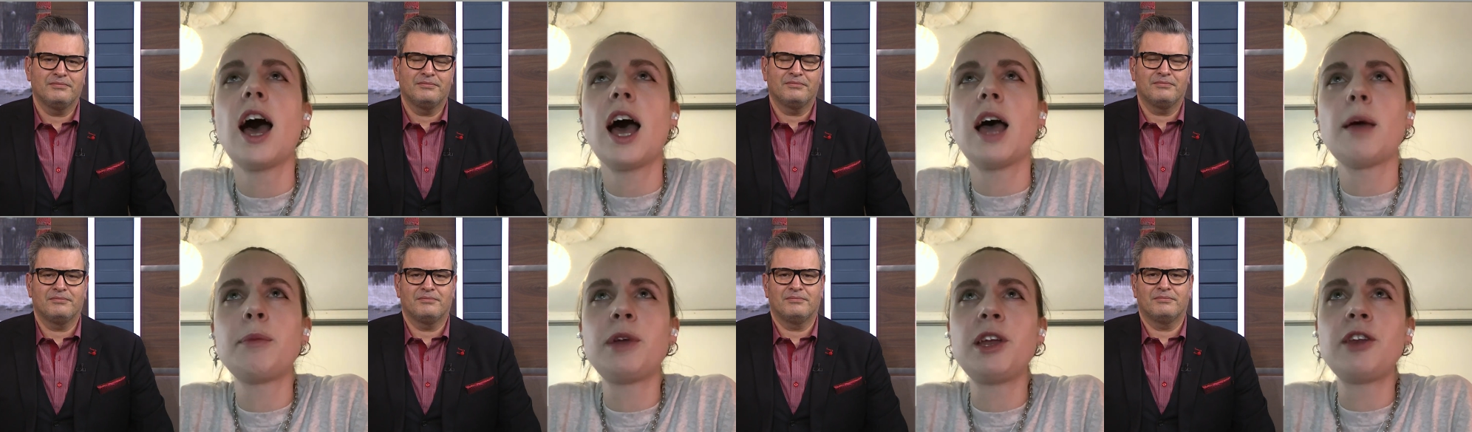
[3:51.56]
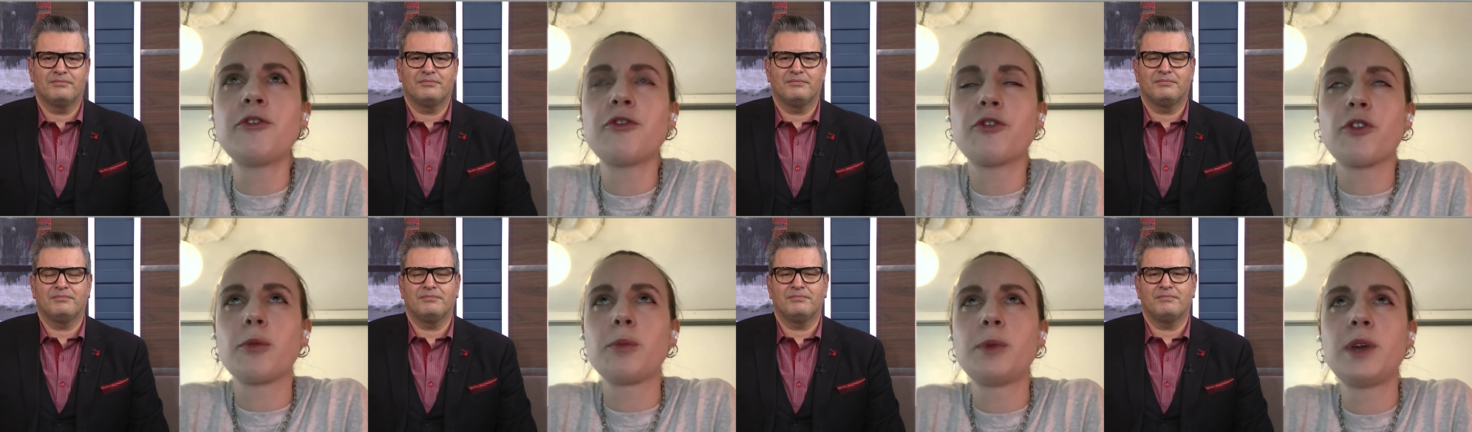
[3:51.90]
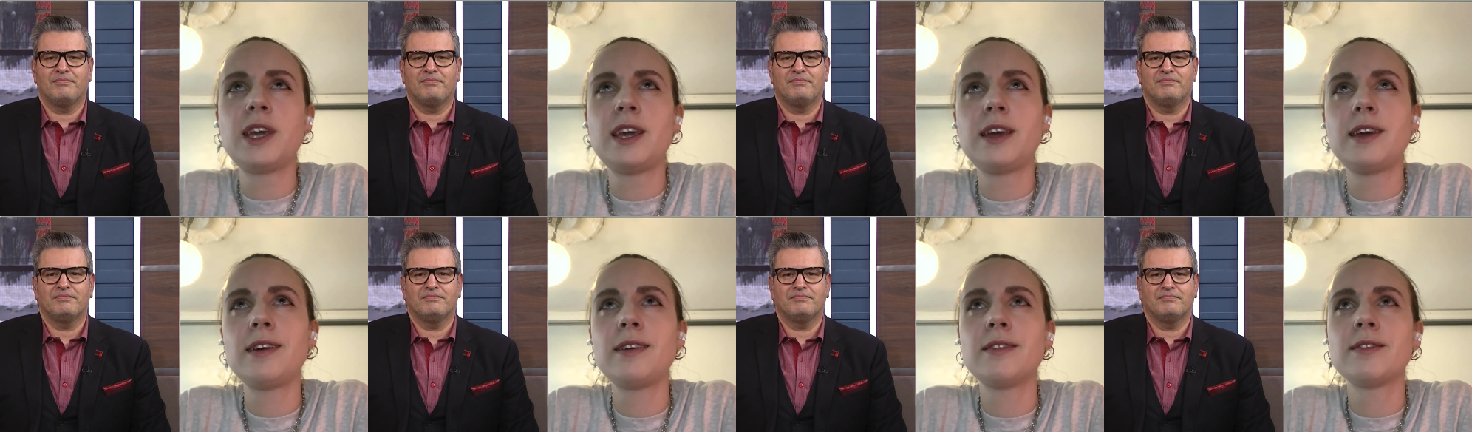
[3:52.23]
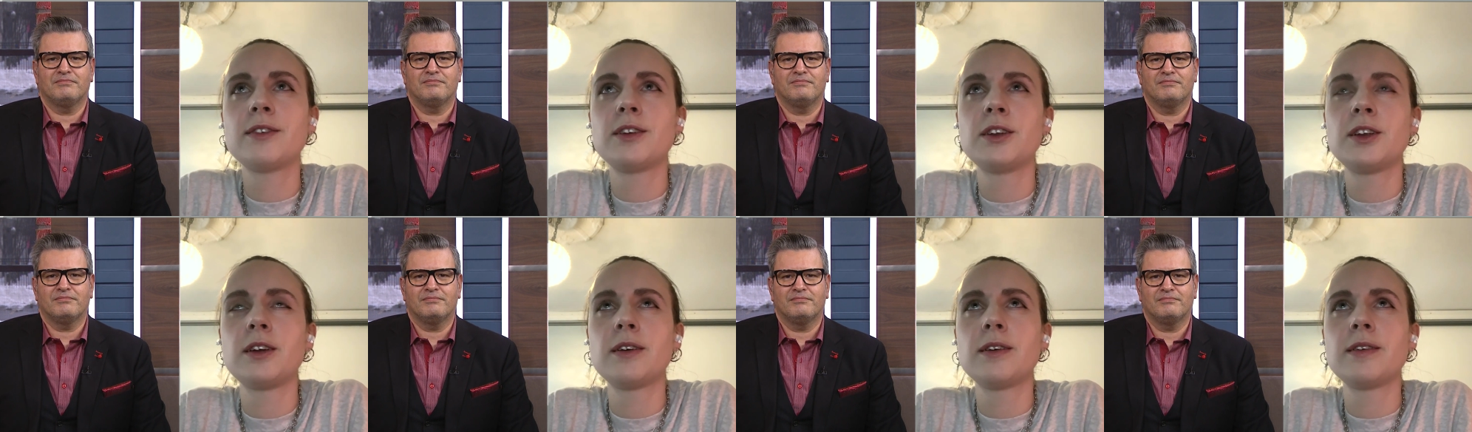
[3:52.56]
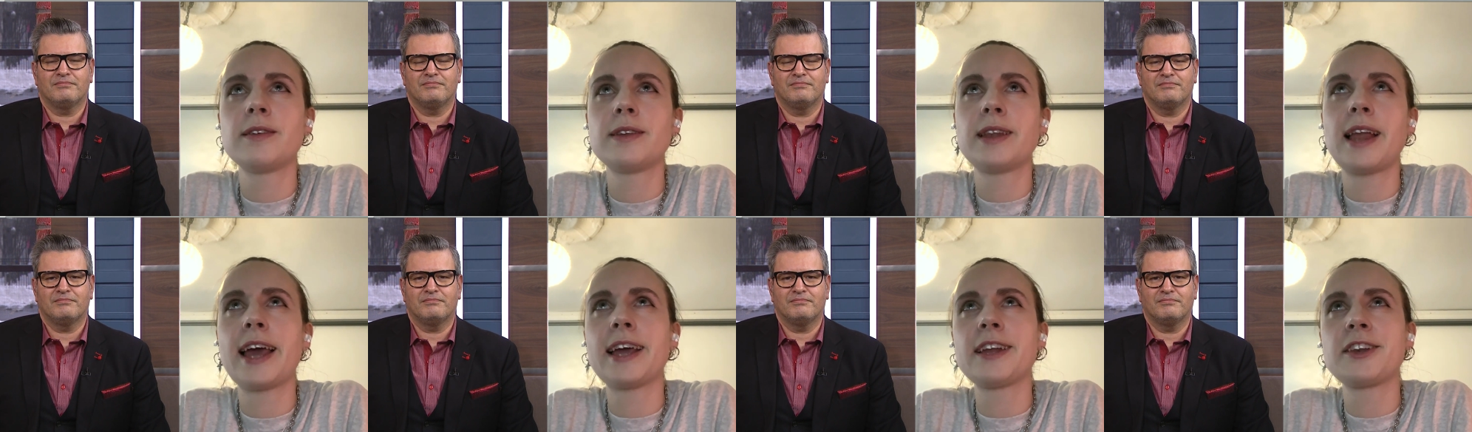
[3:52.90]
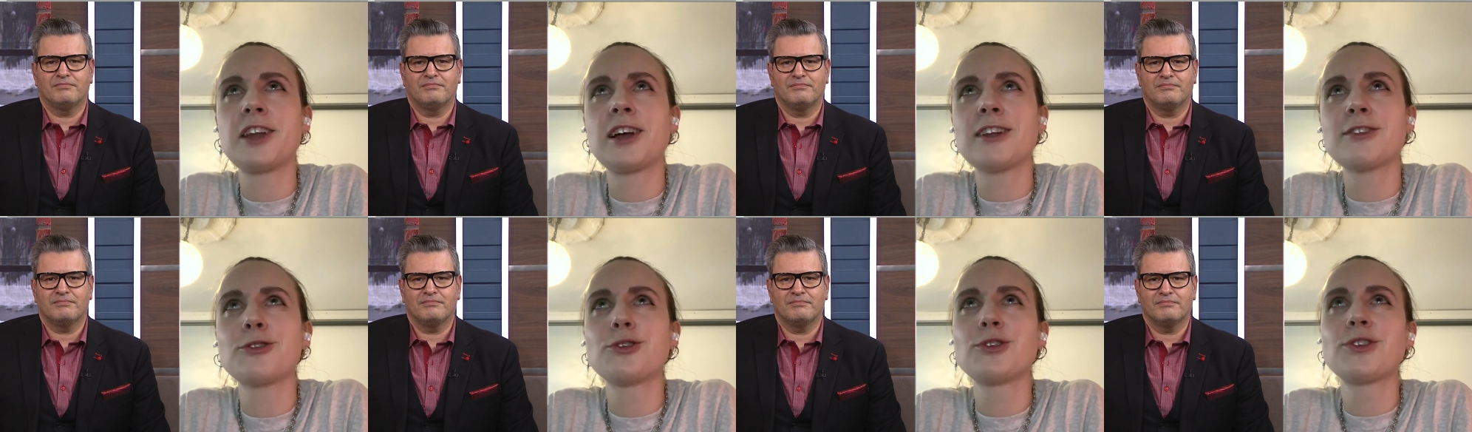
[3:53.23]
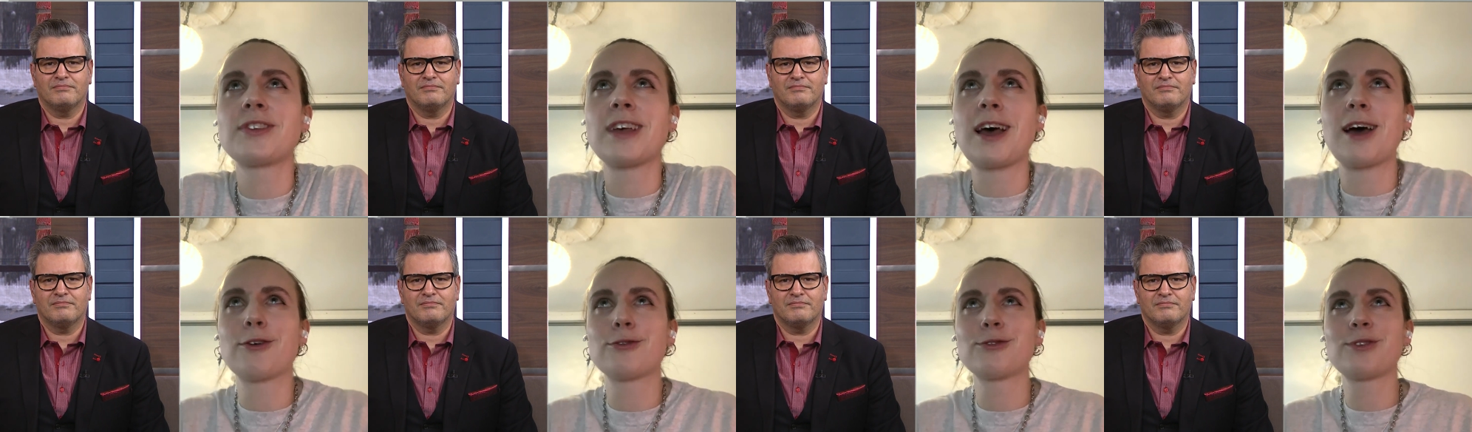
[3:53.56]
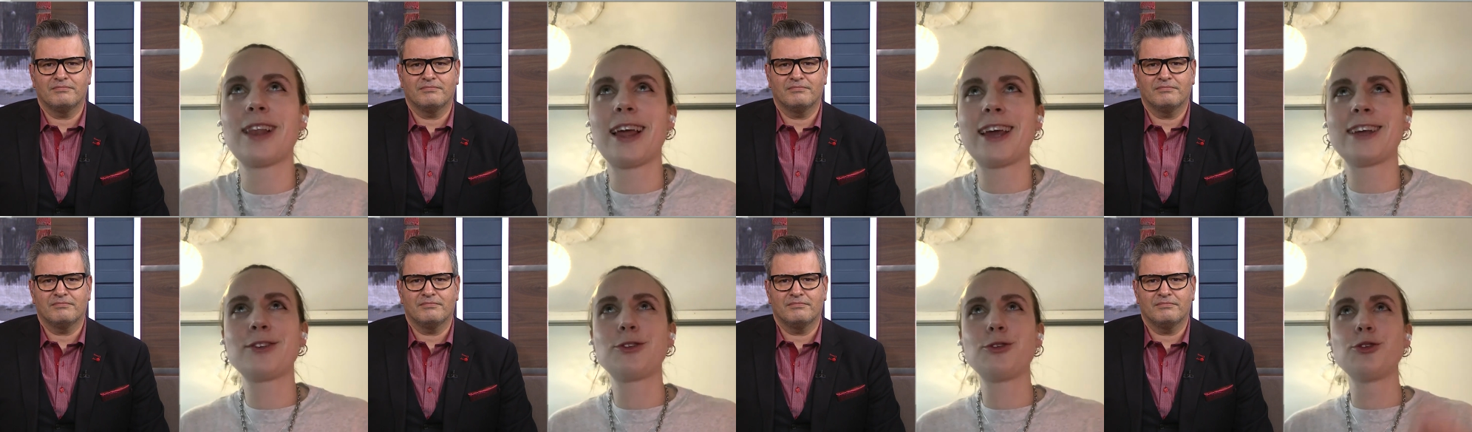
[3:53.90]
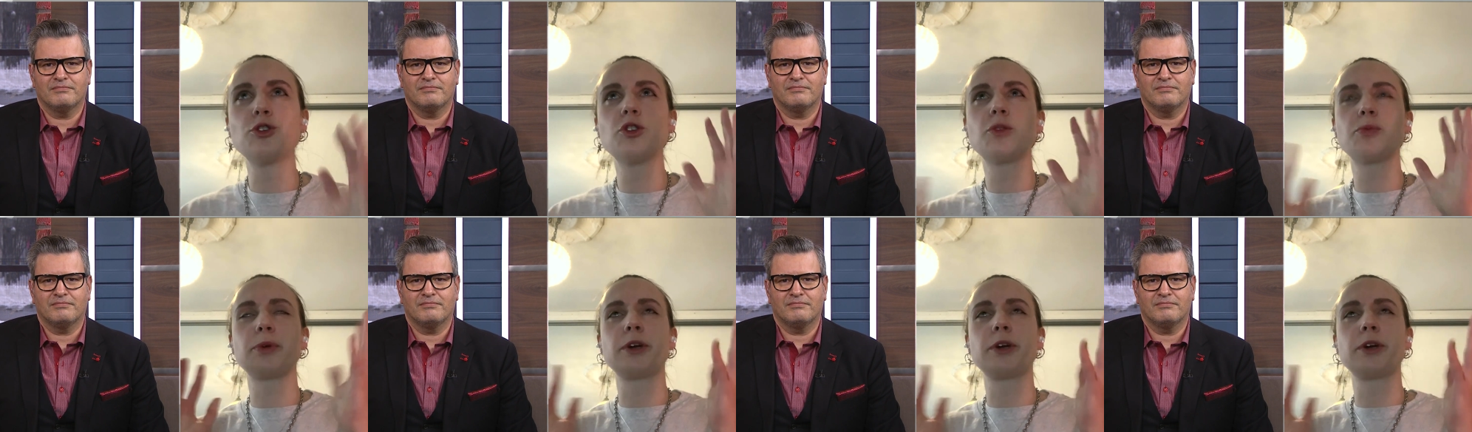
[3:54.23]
Speaker 1: i mean for me like not to sound like too